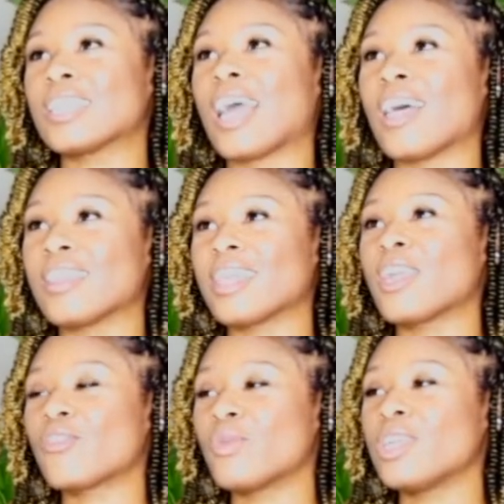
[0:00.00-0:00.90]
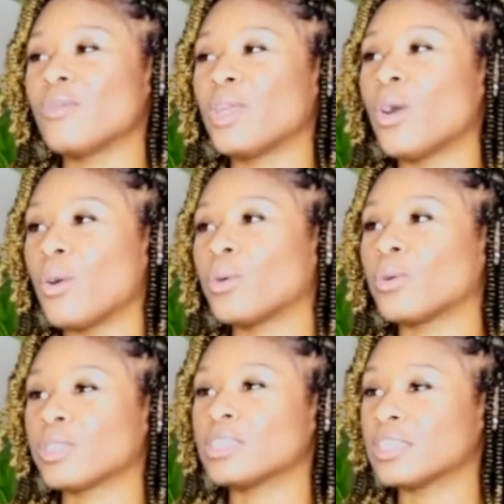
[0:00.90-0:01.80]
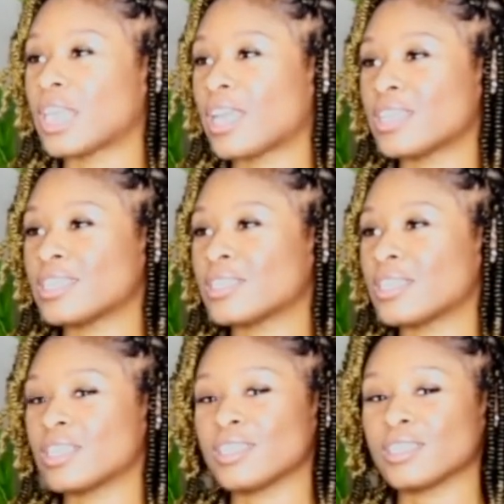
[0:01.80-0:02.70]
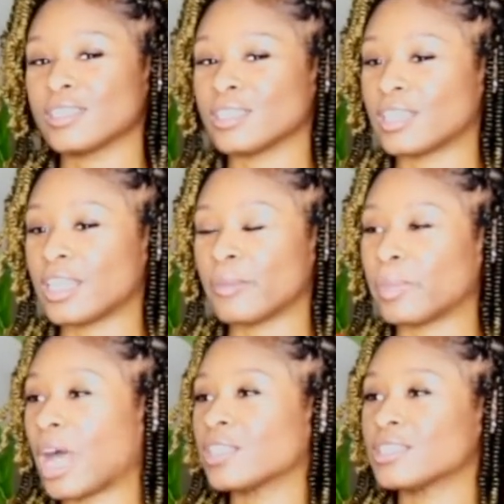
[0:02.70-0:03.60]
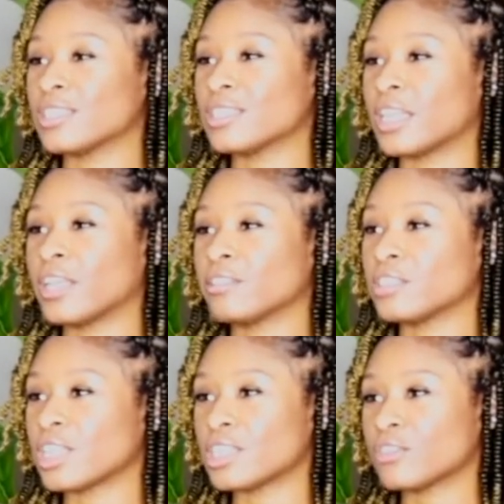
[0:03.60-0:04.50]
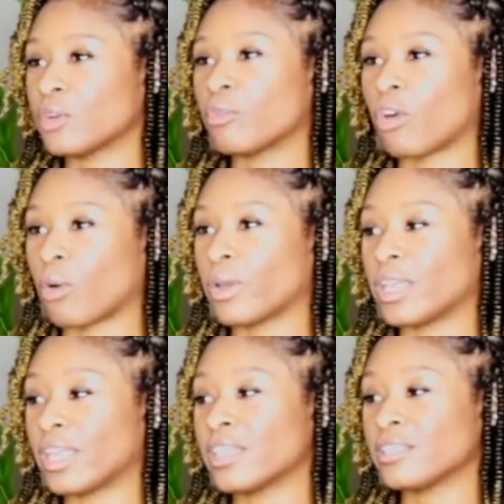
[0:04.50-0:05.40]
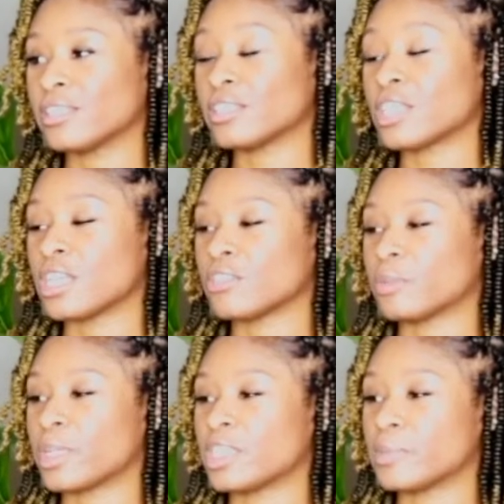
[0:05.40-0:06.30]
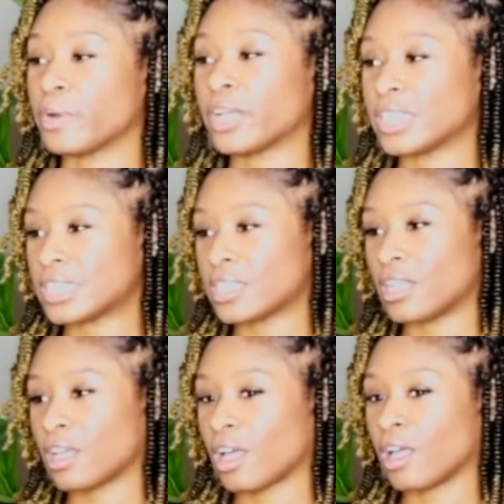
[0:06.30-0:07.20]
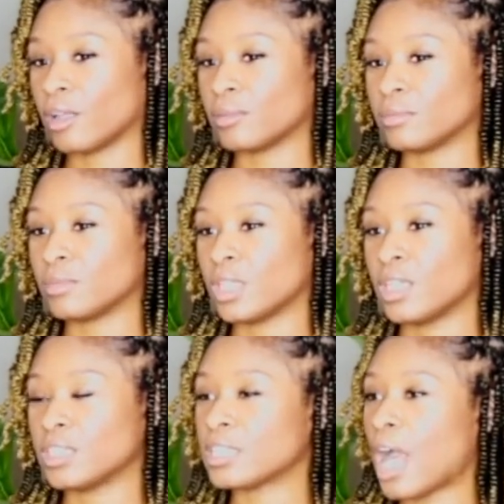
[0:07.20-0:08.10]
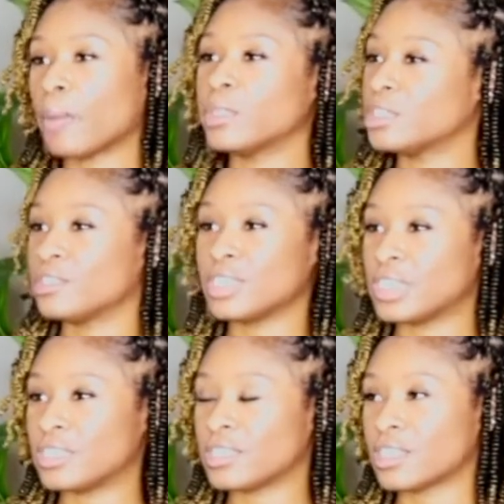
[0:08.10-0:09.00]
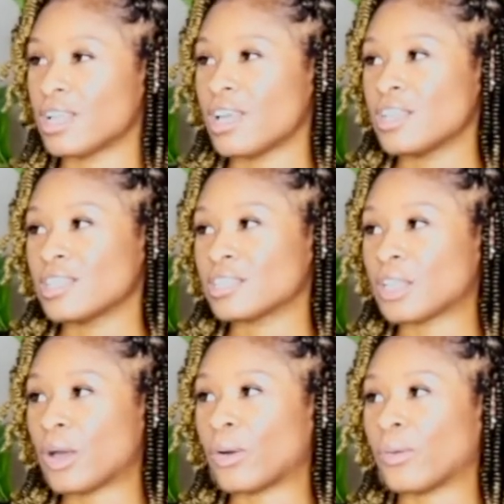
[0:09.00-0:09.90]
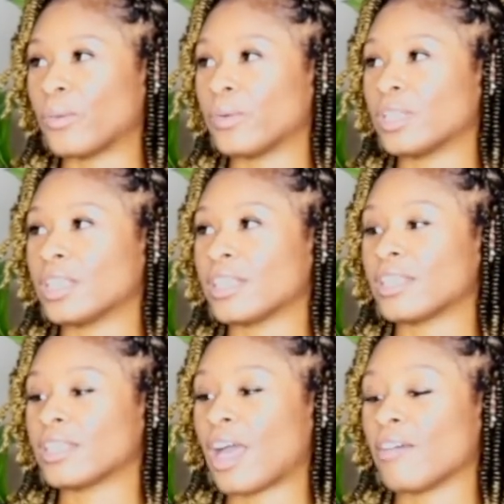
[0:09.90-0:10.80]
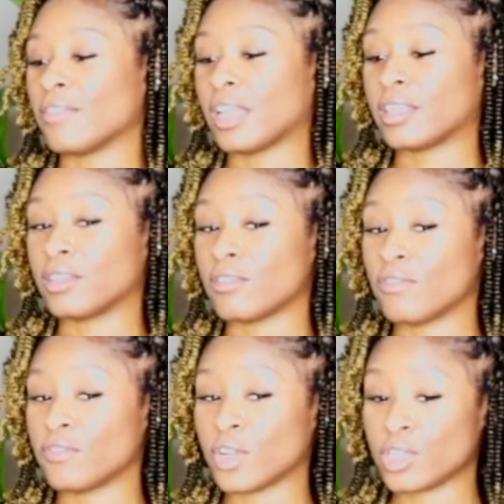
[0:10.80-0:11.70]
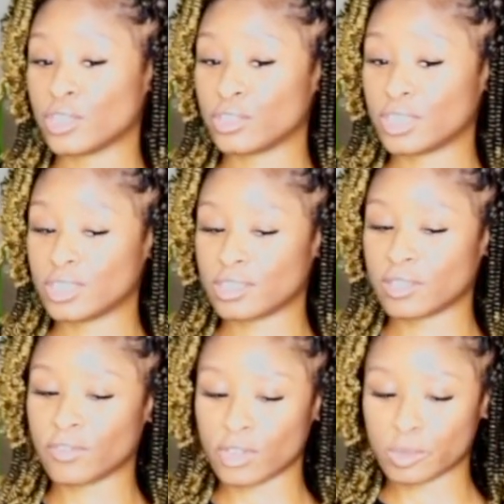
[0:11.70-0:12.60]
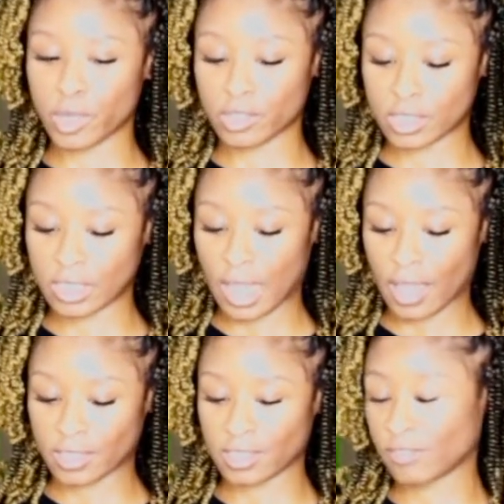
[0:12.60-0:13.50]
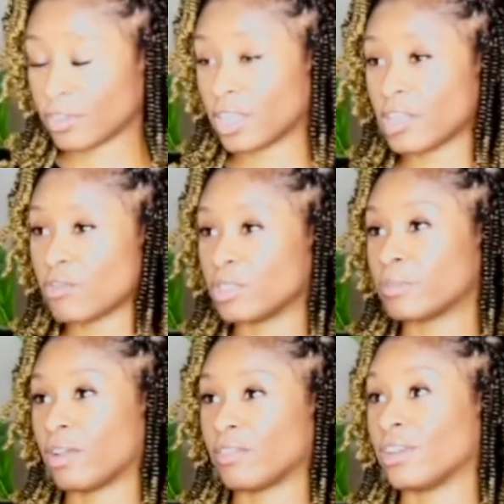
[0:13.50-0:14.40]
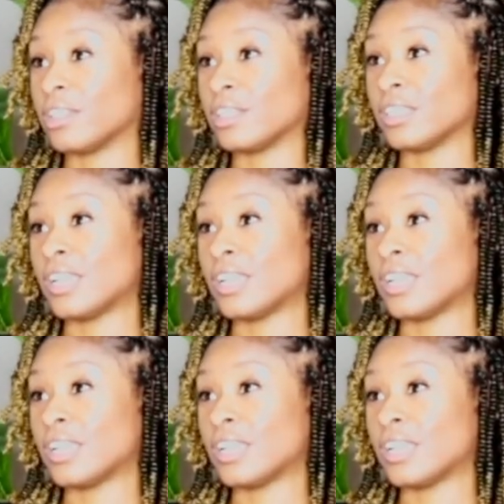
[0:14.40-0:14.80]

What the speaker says: I think if we hold on to things, it blocks us. It hinders us from growing. It hinders us from experiencing just opportunities. So I feel like the first person I had to forgive was my father.